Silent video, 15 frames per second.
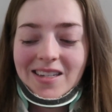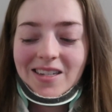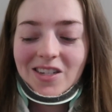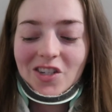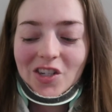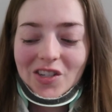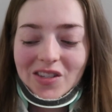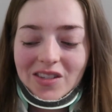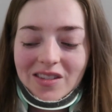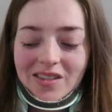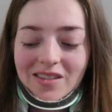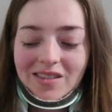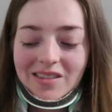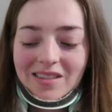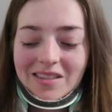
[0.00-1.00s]

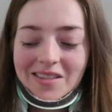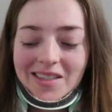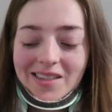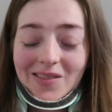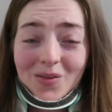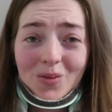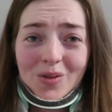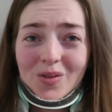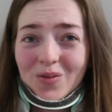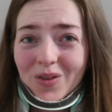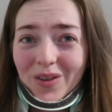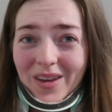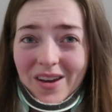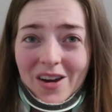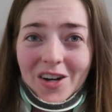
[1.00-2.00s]
just was
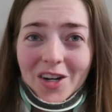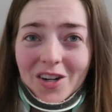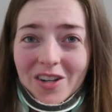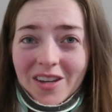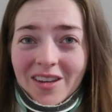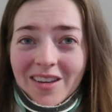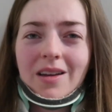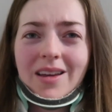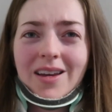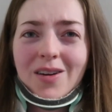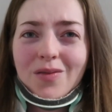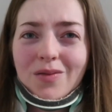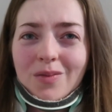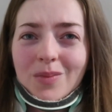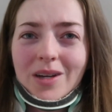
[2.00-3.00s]
really hard. And it kind
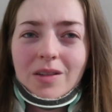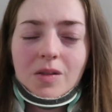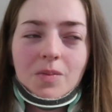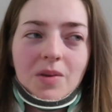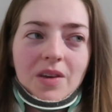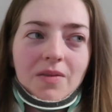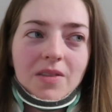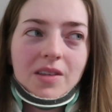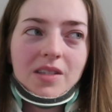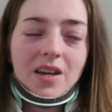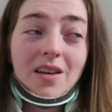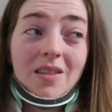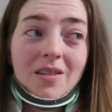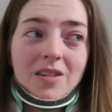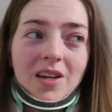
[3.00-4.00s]
of reminds me of this
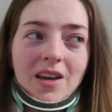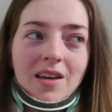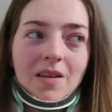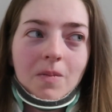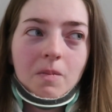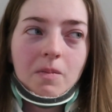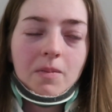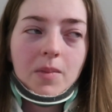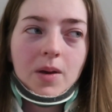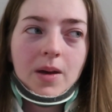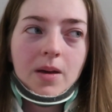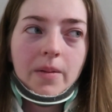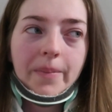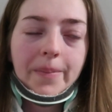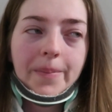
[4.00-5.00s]
other
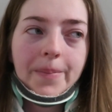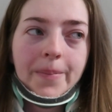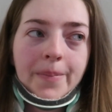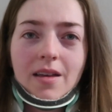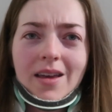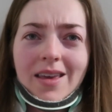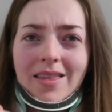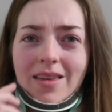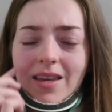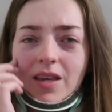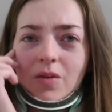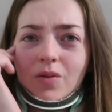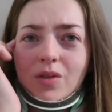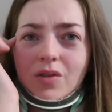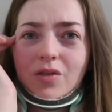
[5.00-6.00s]
time, I think
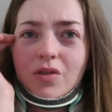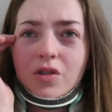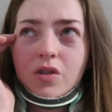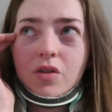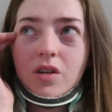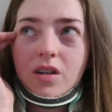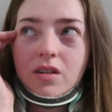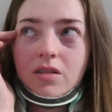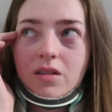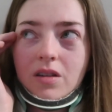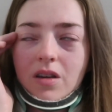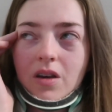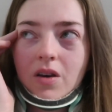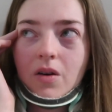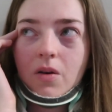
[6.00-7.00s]
it was 2 years
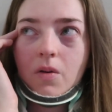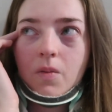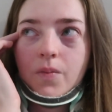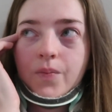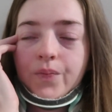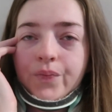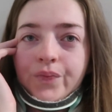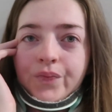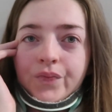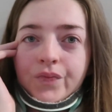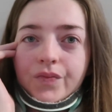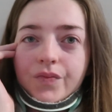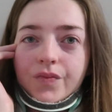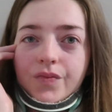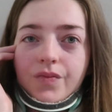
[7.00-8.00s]
ago,
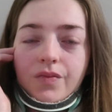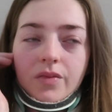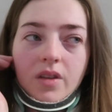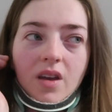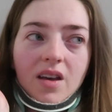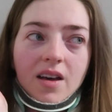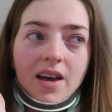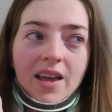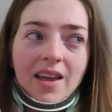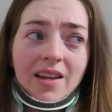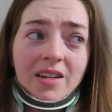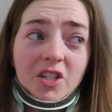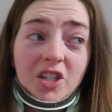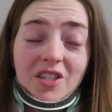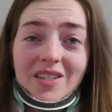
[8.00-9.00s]
I
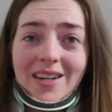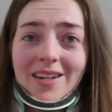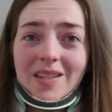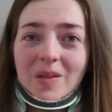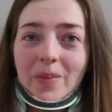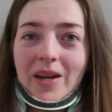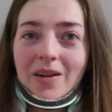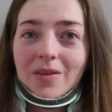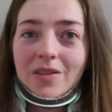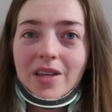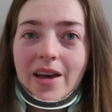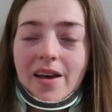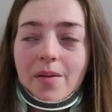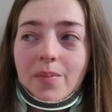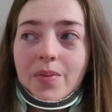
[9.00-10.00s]
had just had a spinal
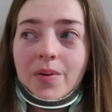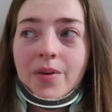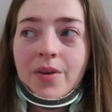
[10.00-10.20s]
tap,